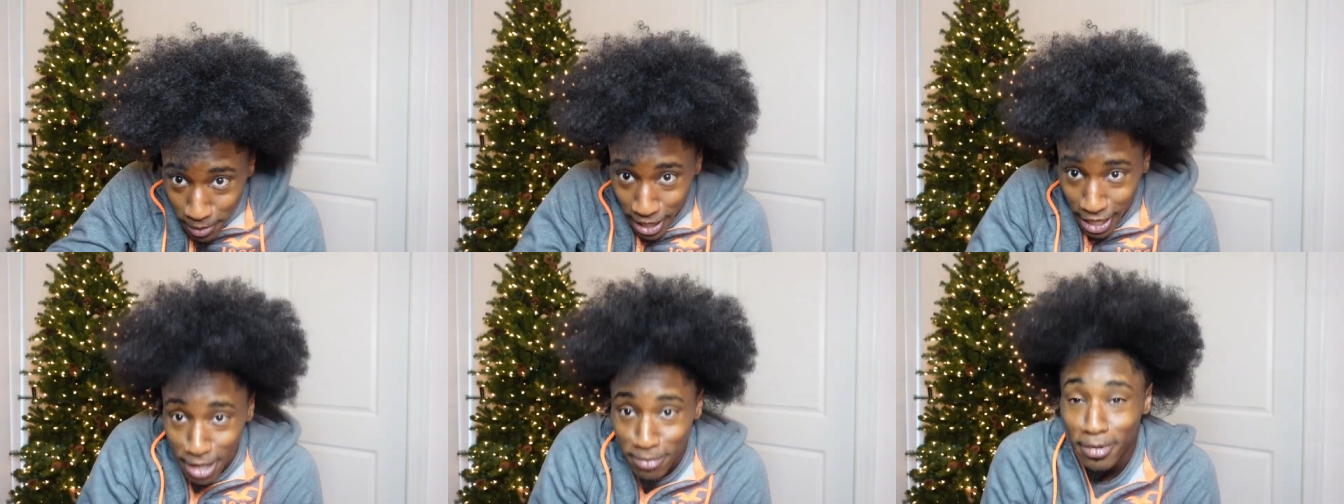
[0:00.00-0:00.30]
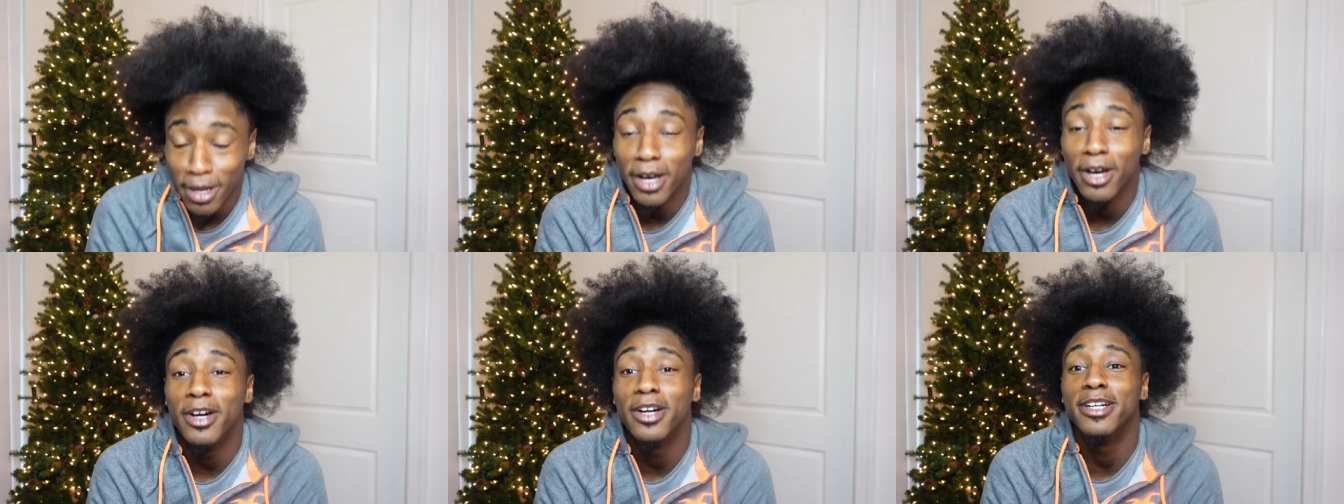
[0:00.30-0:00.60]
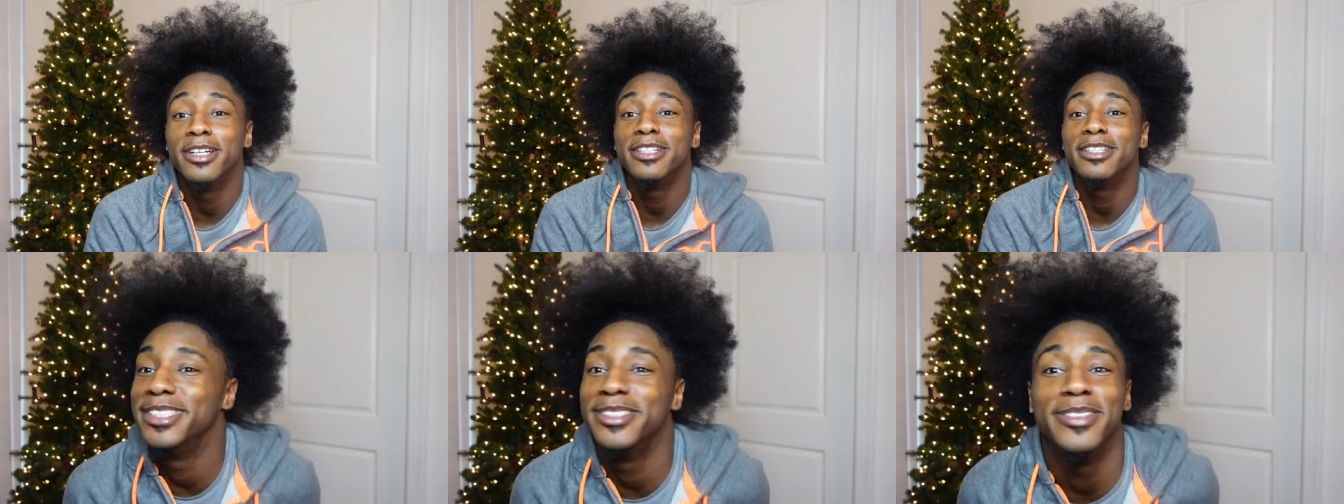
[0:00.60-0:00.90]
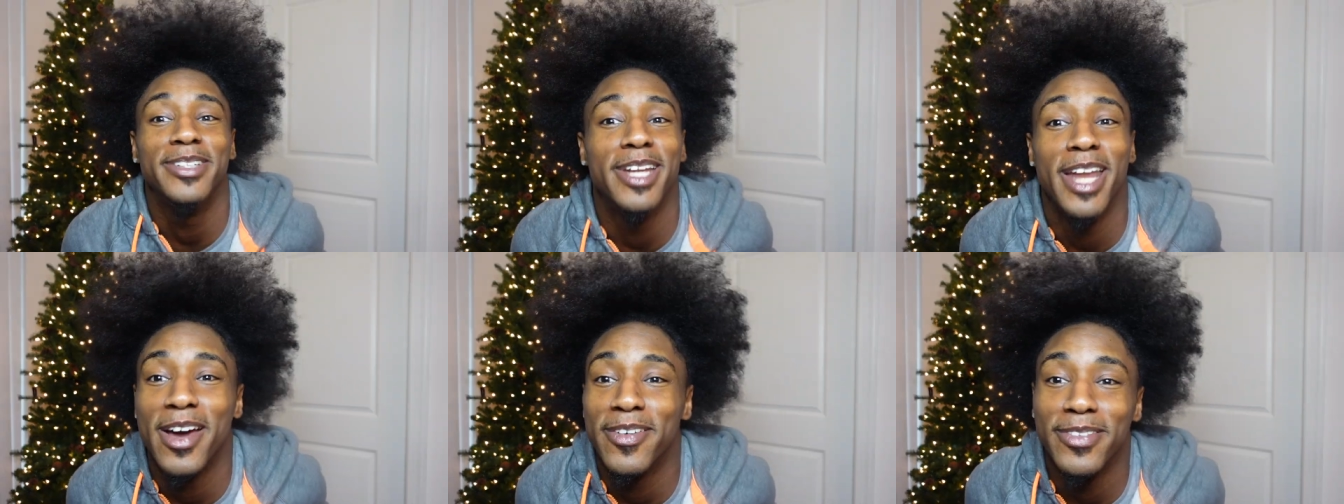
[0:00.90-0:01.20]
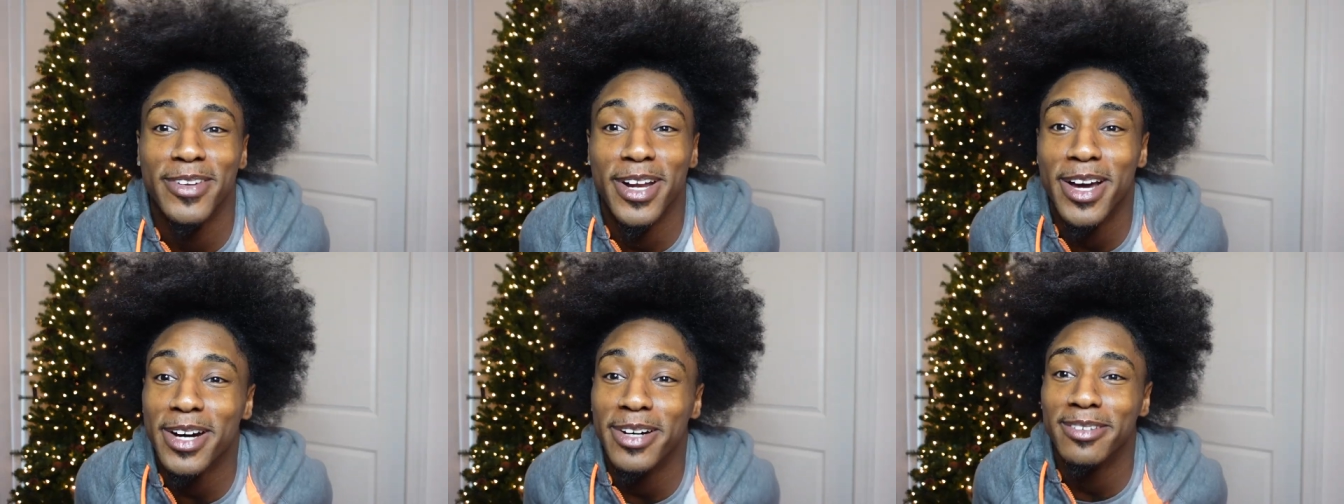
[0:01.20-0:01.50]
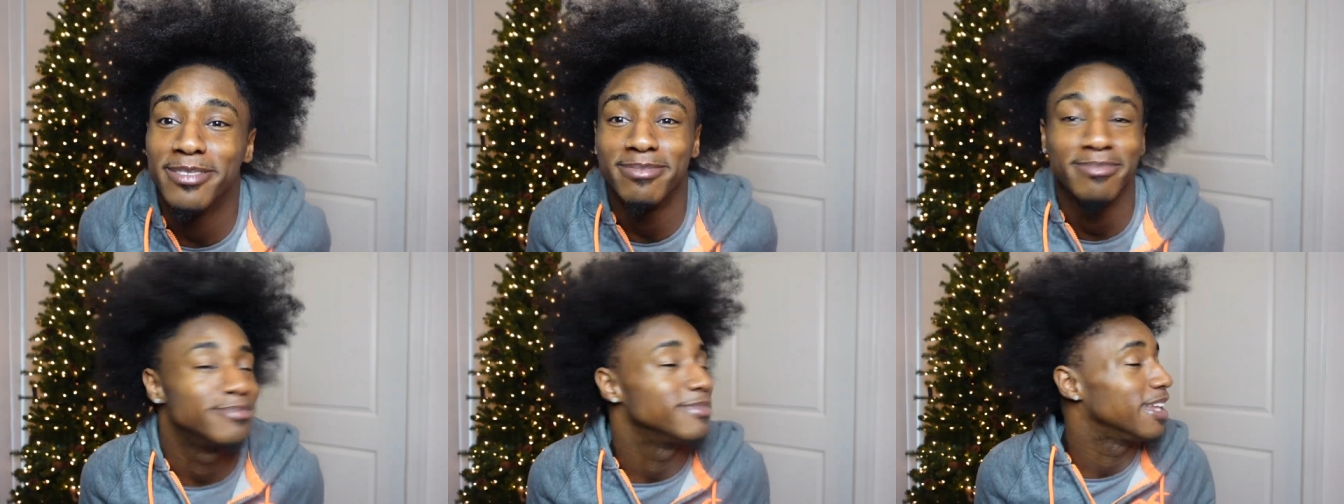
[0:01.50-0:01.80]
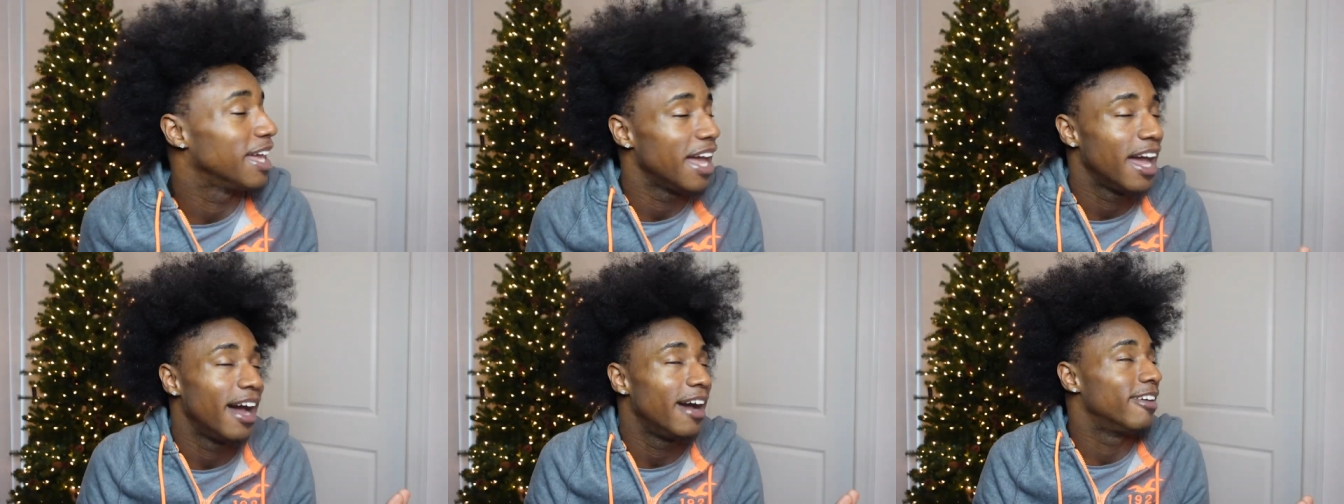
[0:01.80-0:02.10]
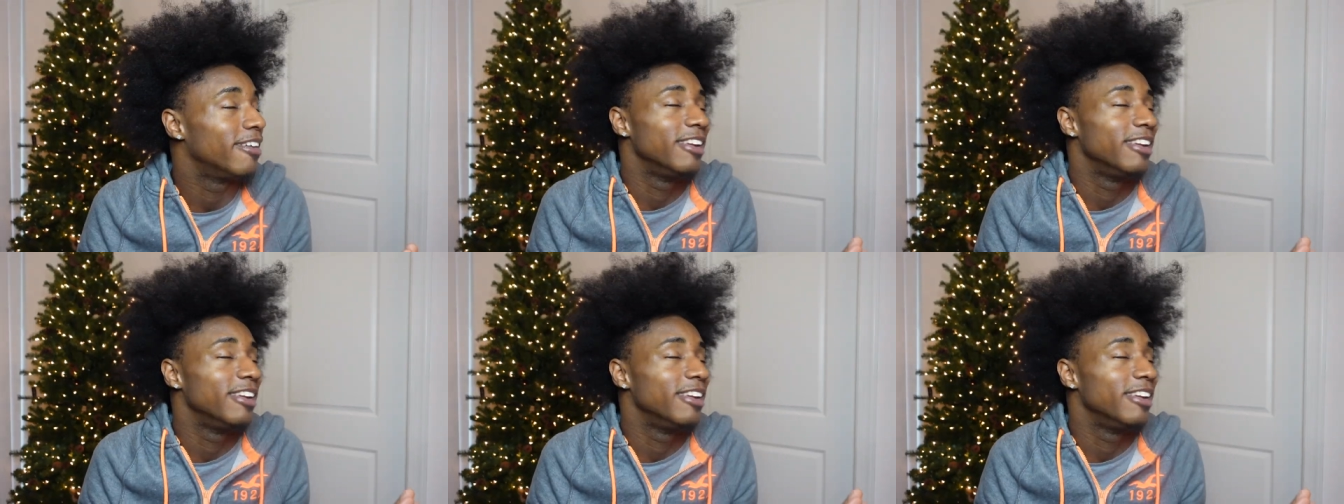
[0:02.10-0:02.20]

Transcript: back in my hood. You would never know. How